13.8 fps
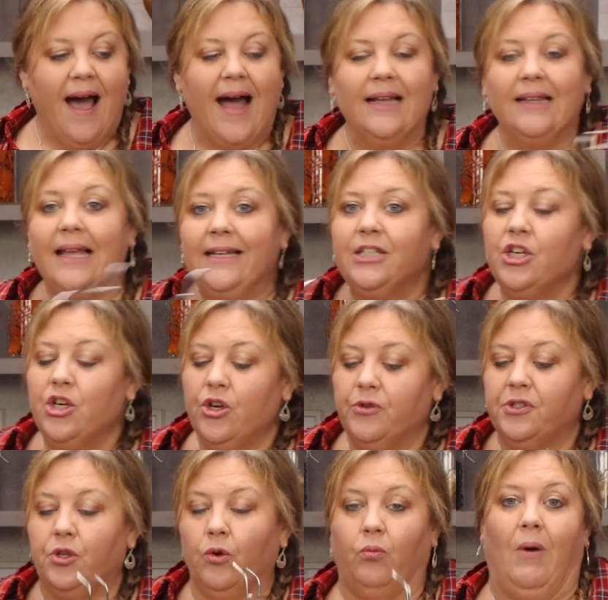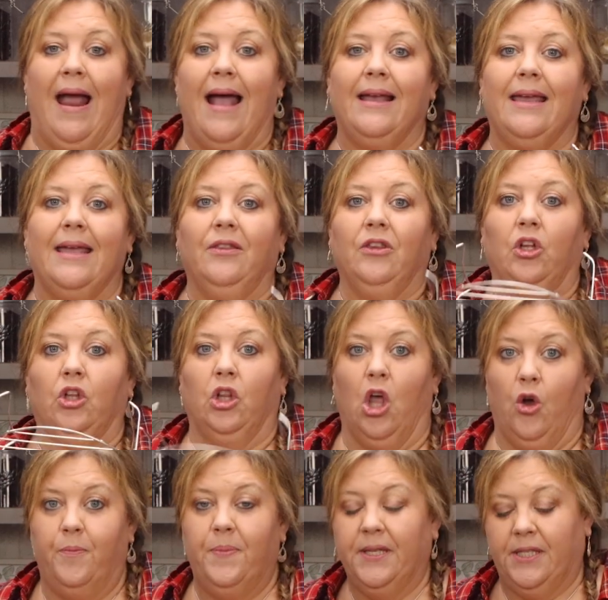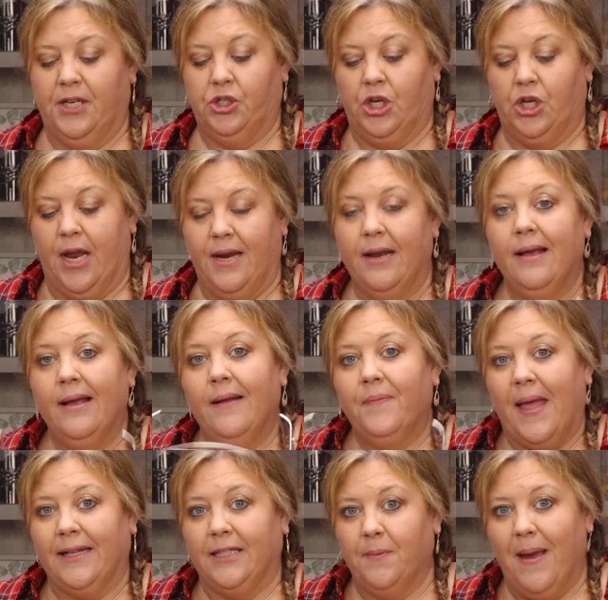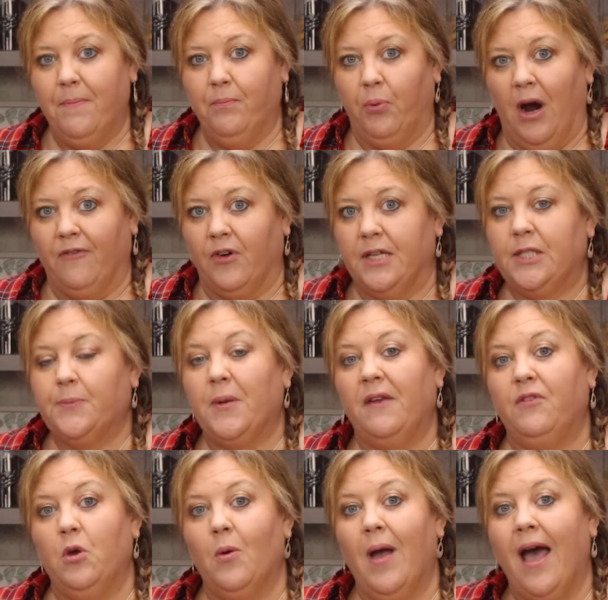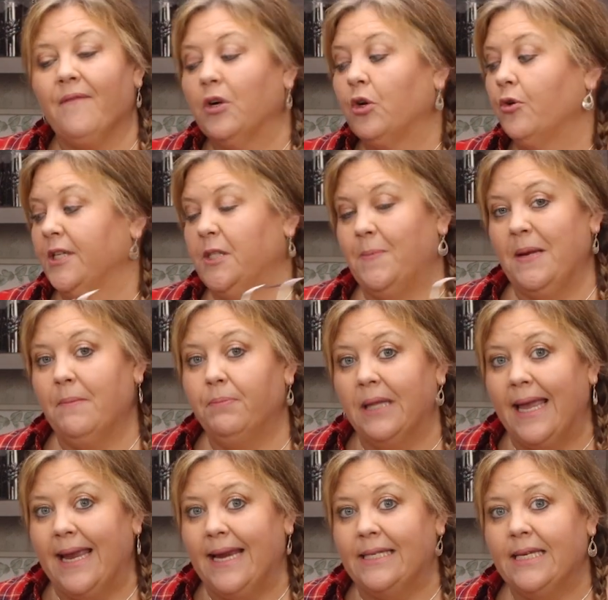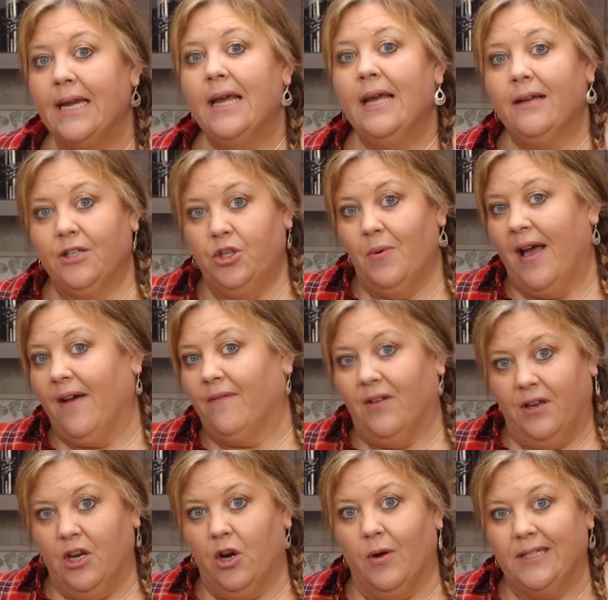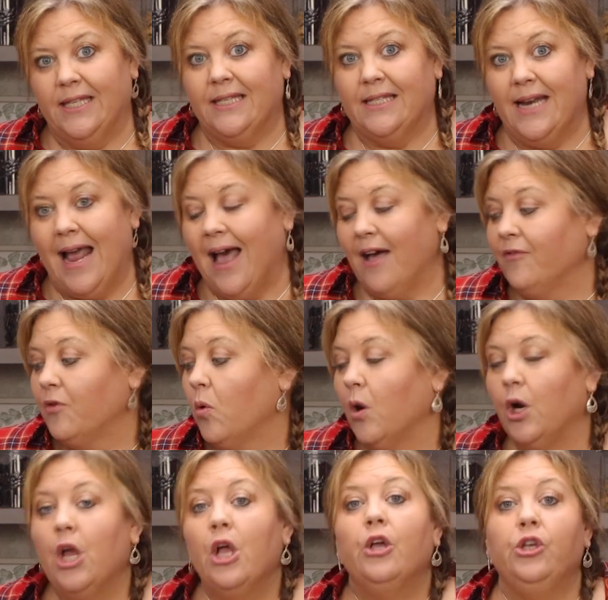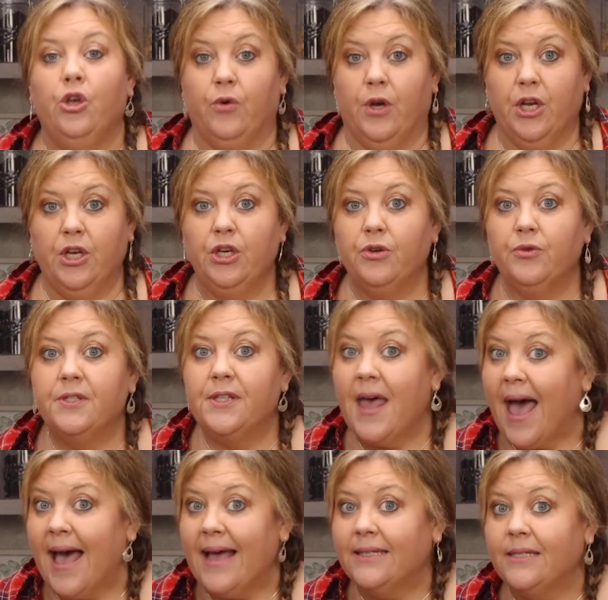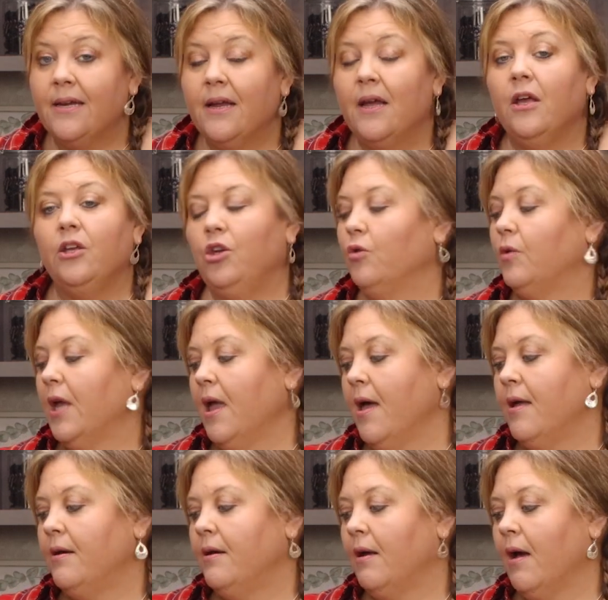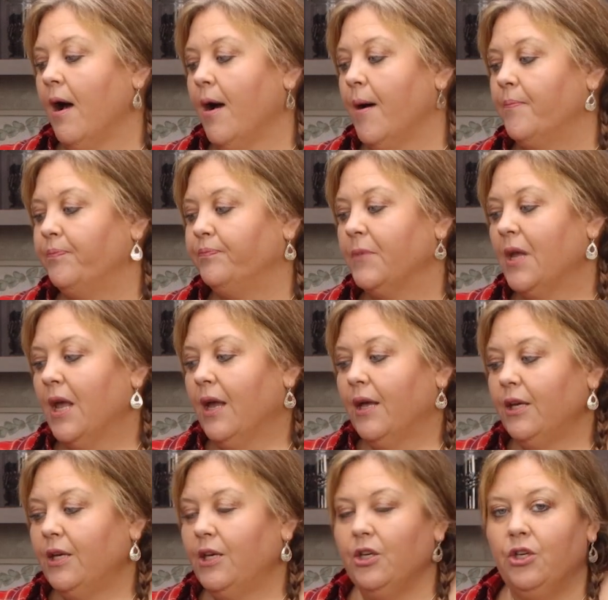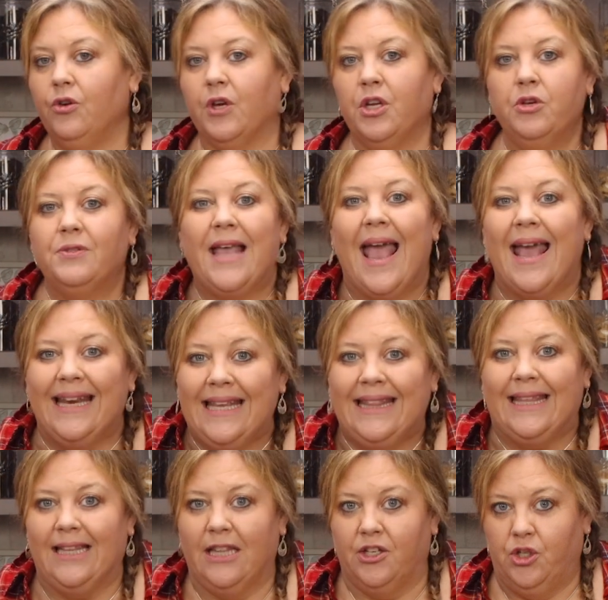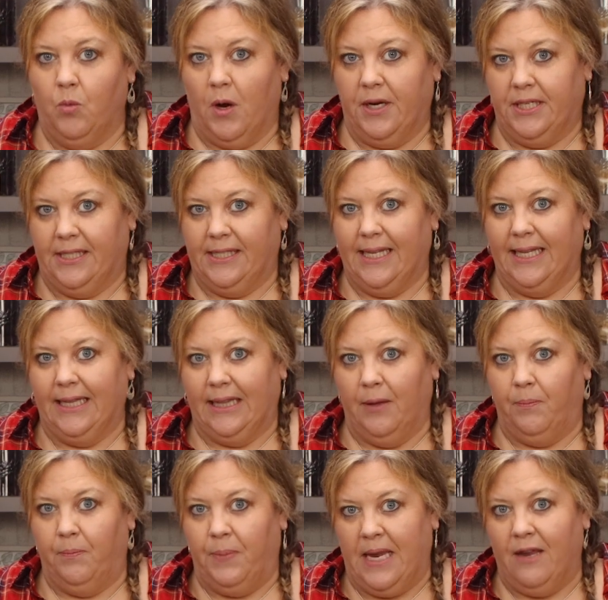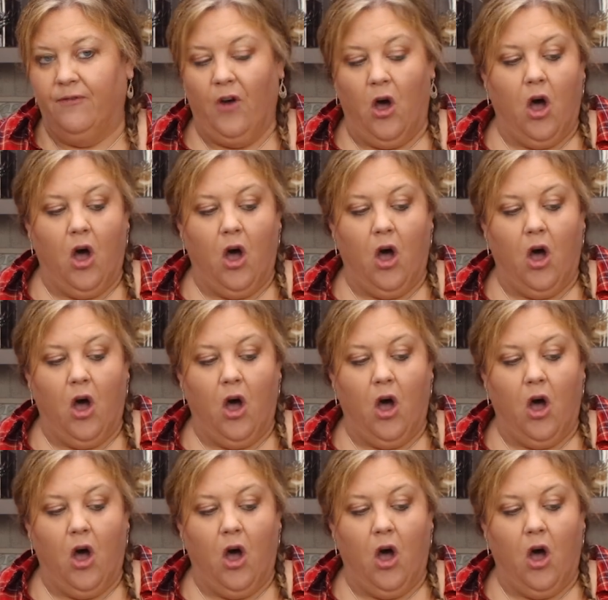I like to use the rack in the low position. That's my preference, but if you have a crisping plate, because you have, you know, a six and a half quart, you can use that. You can, um, you can use anything that you want to sit the beef